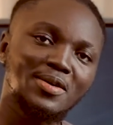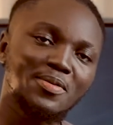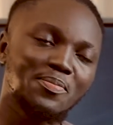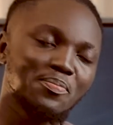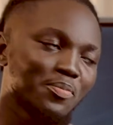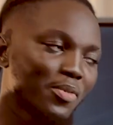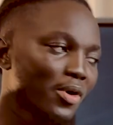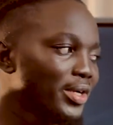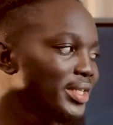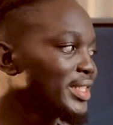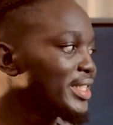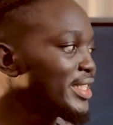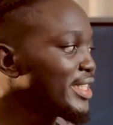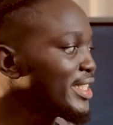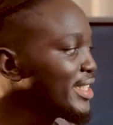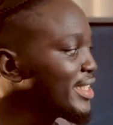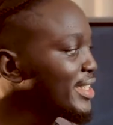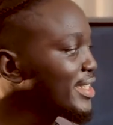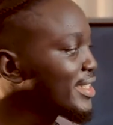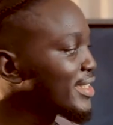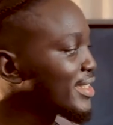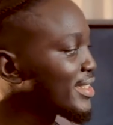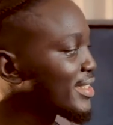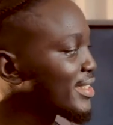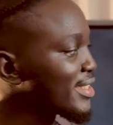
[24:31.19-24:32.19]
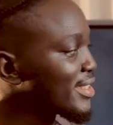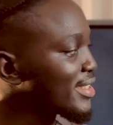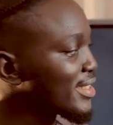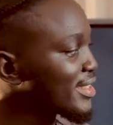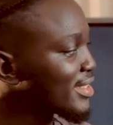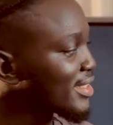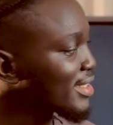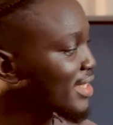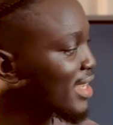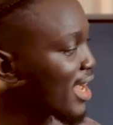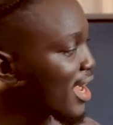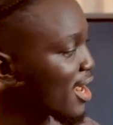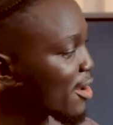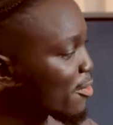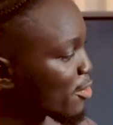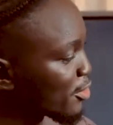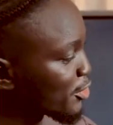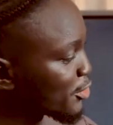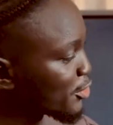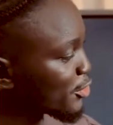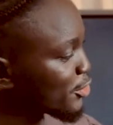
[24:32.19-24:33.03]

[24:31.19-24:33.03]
but this, I want